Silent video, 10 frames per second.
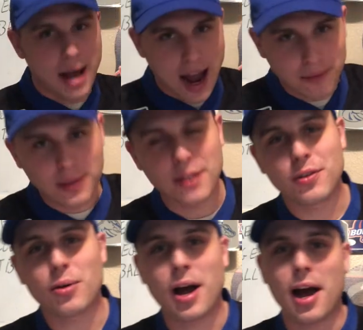I've lived
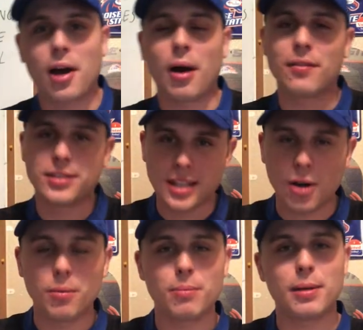in Ohio. I've
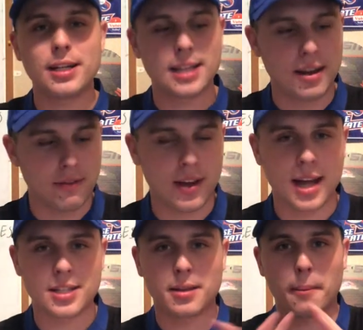dealt with Big Ten
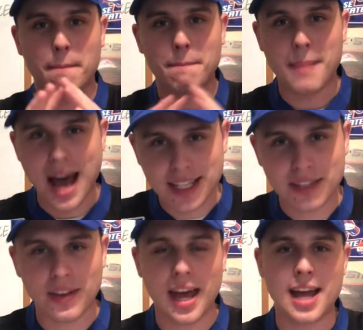fans and their
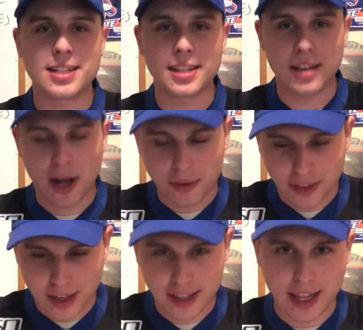massive heads and how they
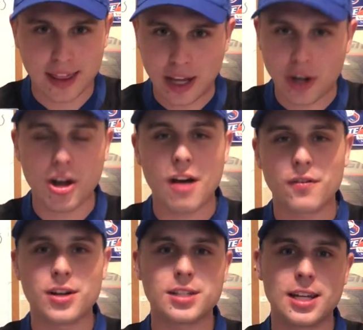think that their
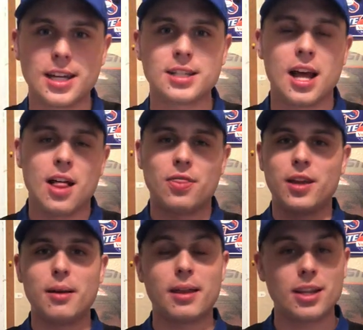conference is
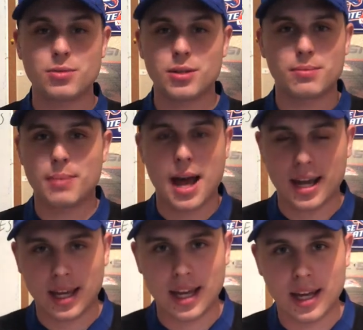and this was
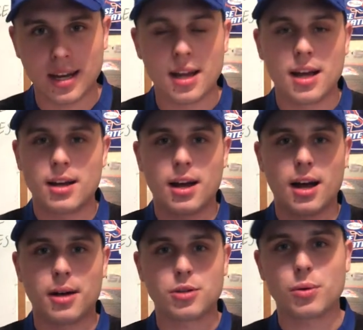back in
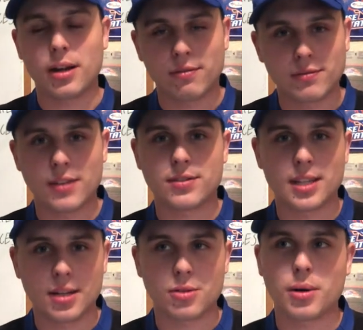
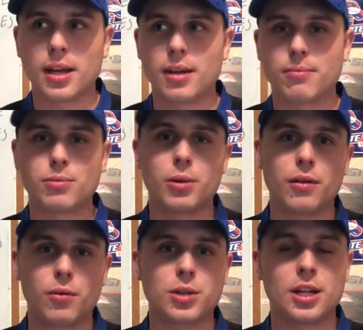2014
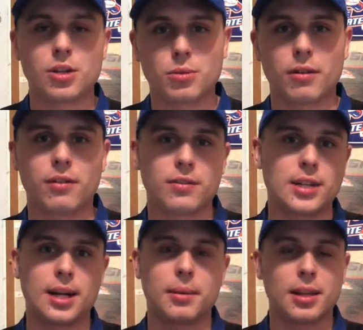and
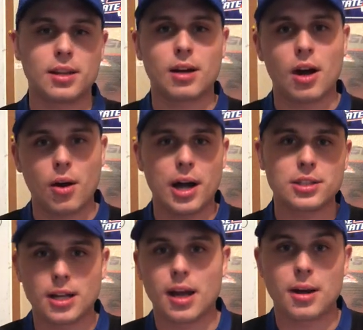2015. I mean, Ohio
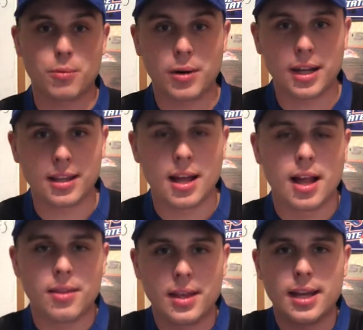State ended up winning
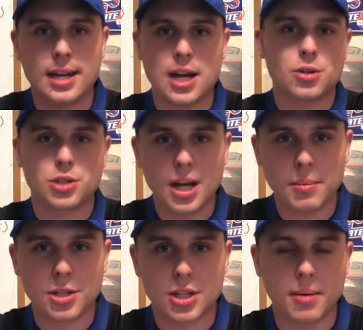the national
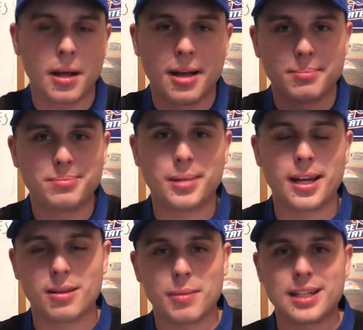championship,
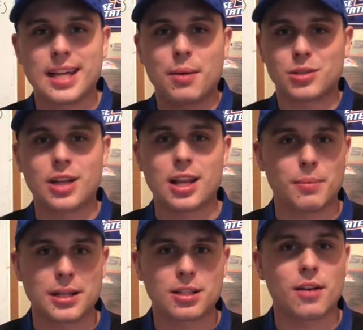but the Big Ten was not
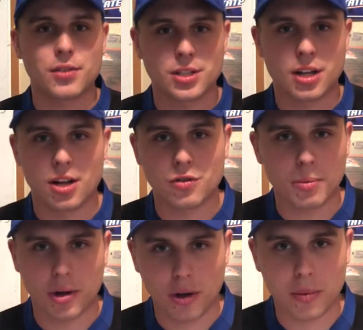the best conference in college football.